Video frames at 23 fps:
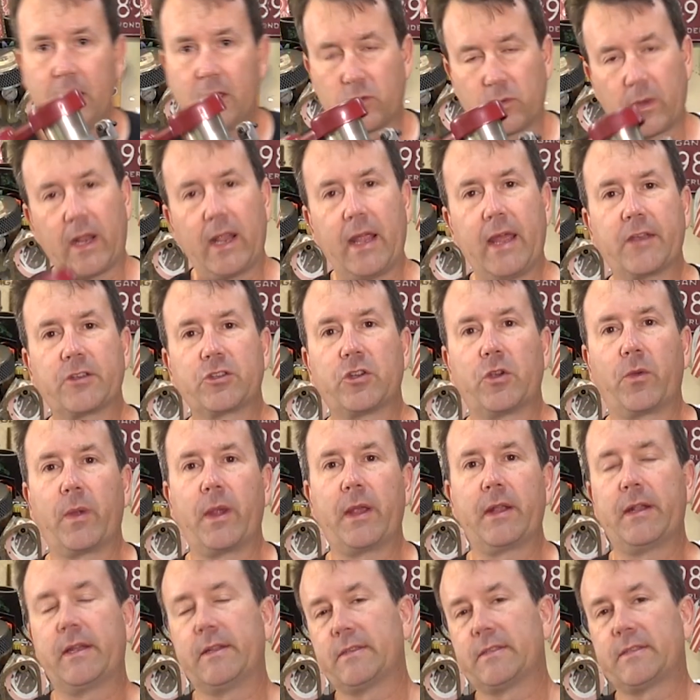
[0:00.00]
is what I actually
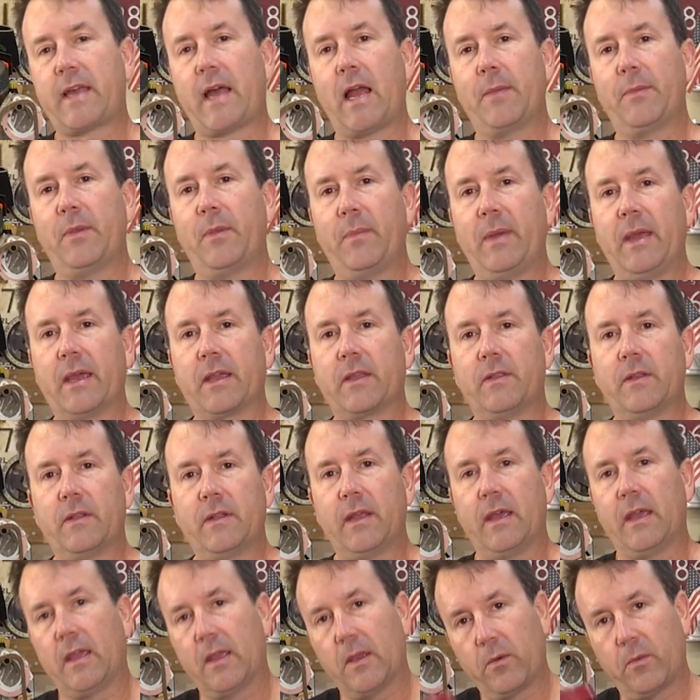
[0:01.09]
ran on Simon back in the
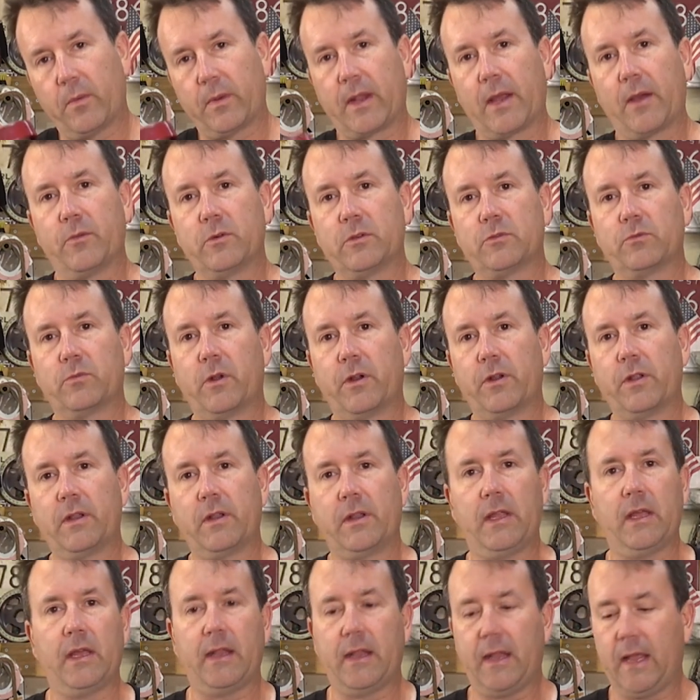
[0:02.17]
day when I was running
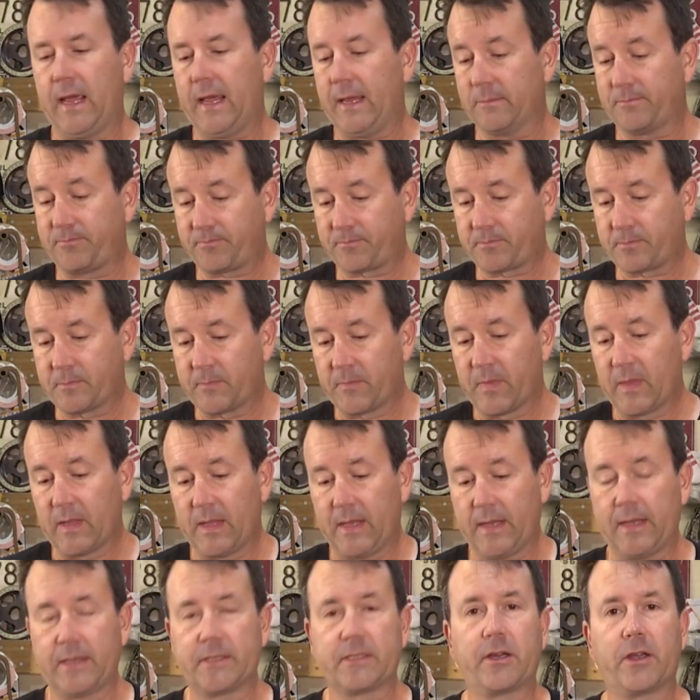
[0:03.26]
NA.
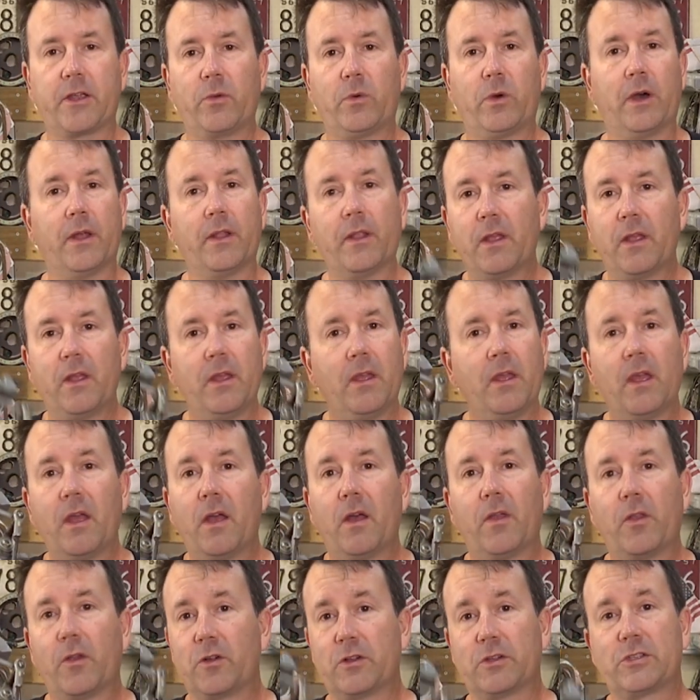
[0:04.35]
And I tell you what,
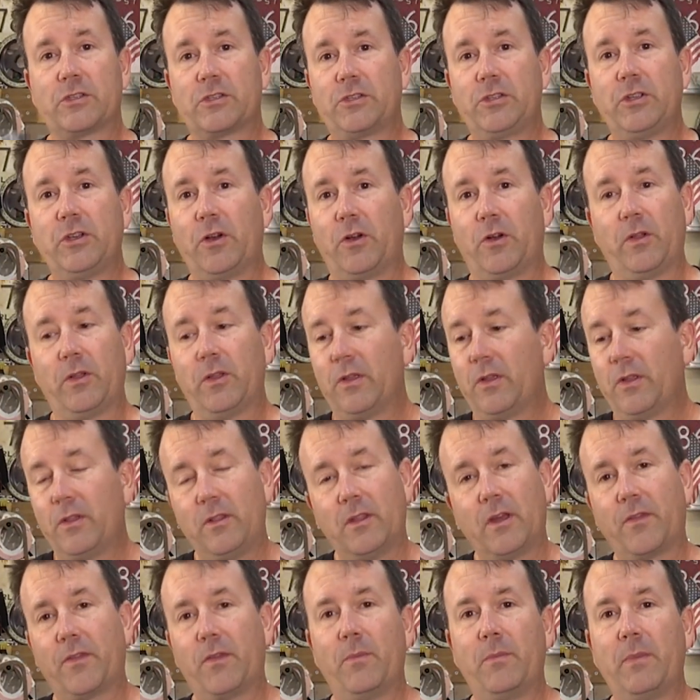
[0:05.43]
there's still
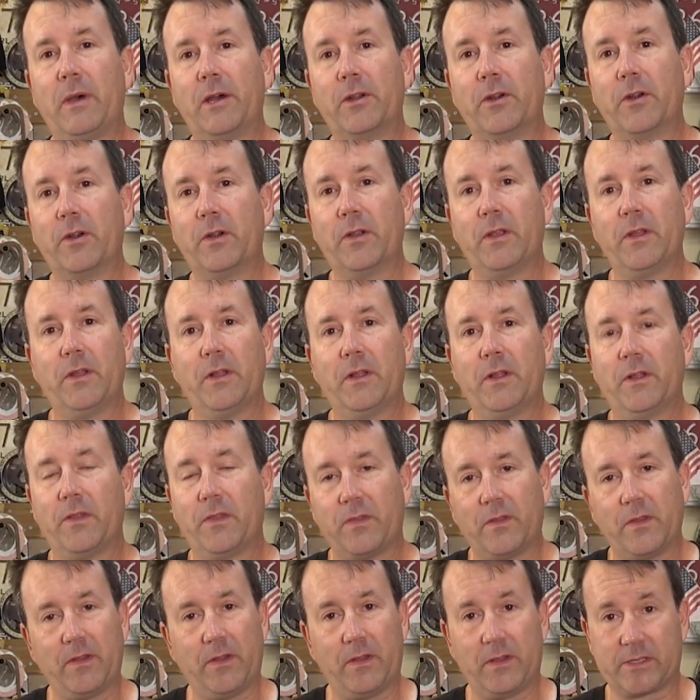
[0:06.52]
nothing better
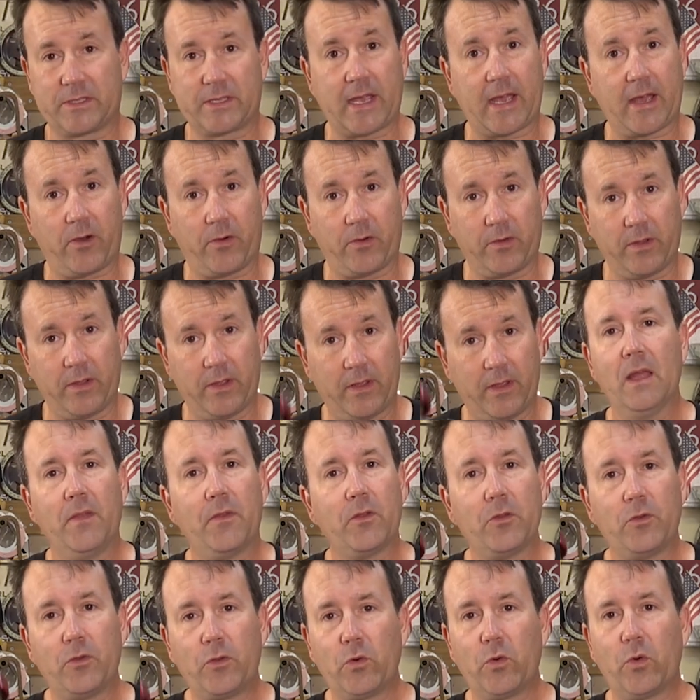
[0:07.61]
than the sound
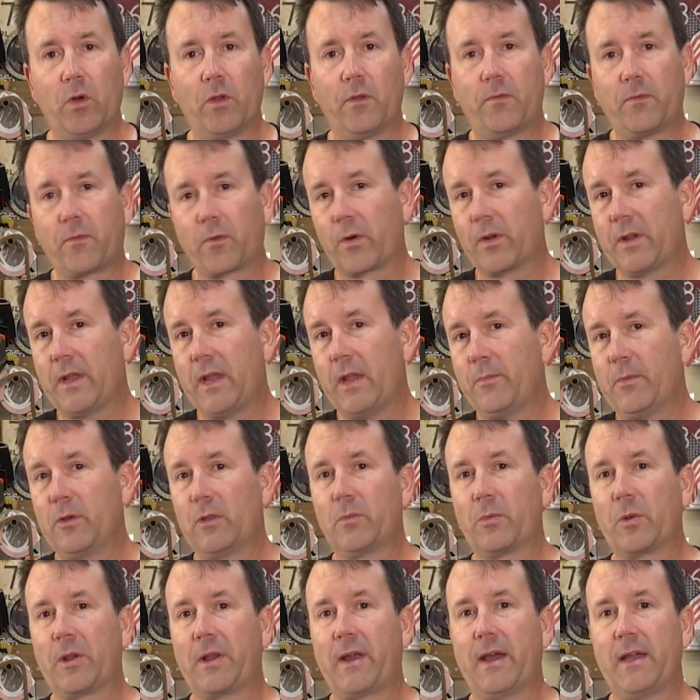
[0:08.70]
than dual
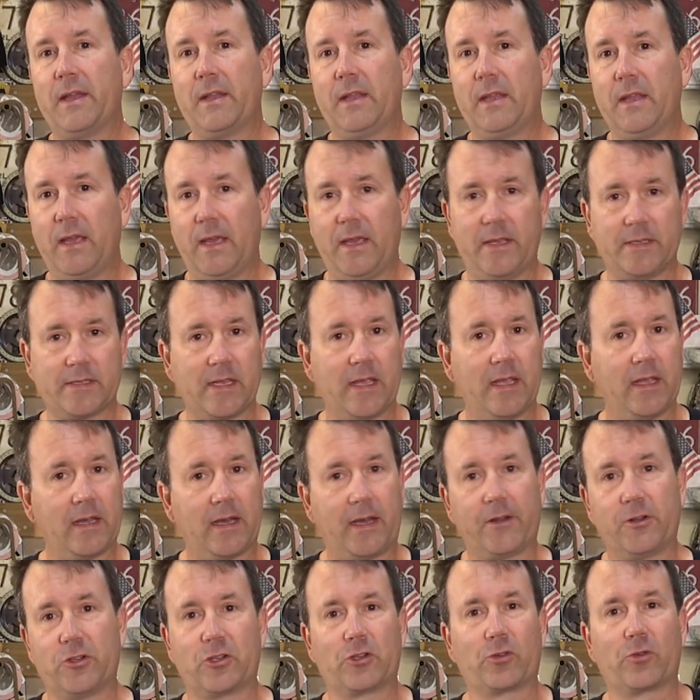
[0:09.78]
48mm IDAs
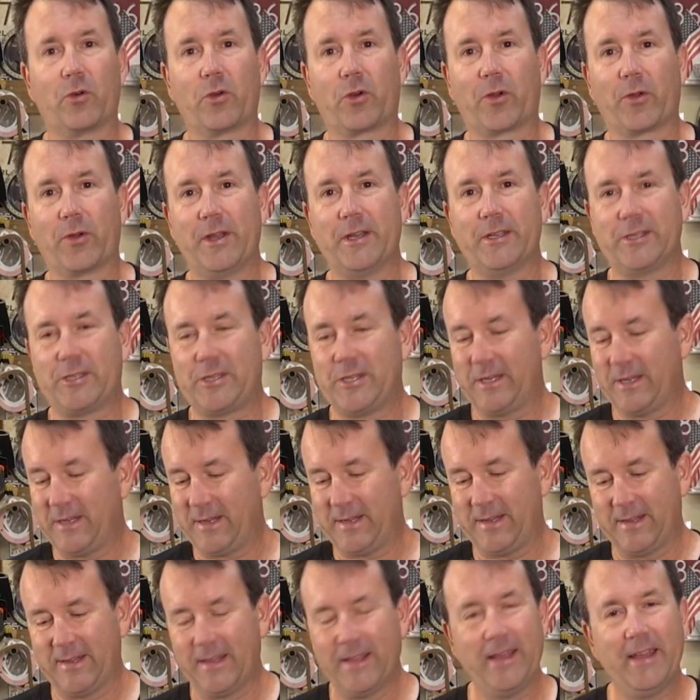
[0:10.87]
on a stroker
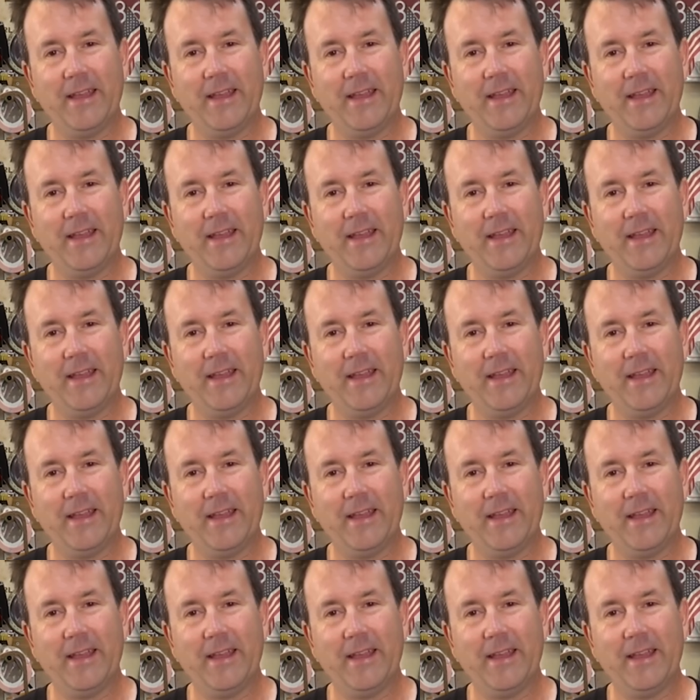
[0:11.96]
engine.